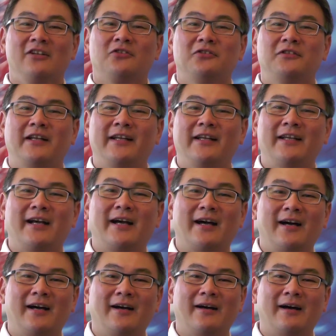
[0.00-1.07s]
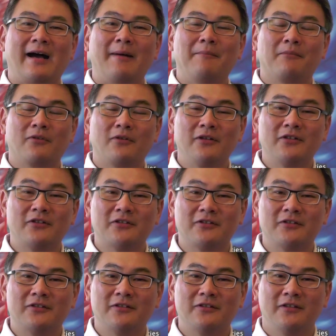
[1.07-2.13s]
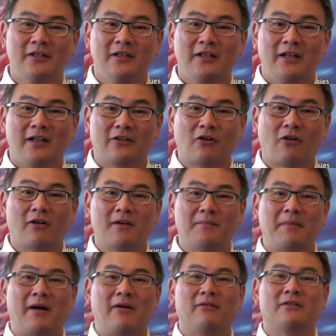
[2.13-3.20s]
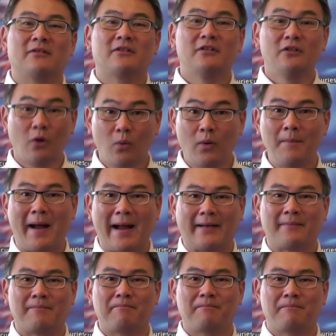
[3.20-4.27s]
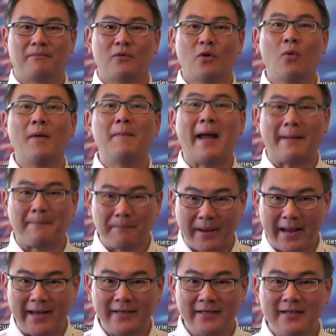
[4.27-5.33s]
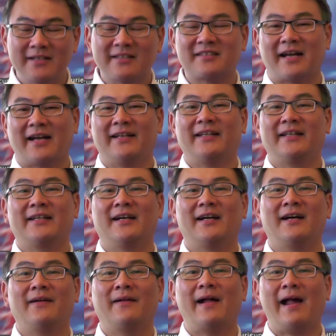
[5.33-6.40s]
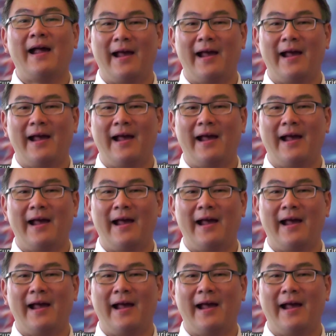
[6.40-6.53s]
Today I'm going to talk about lower back pain, sciatica,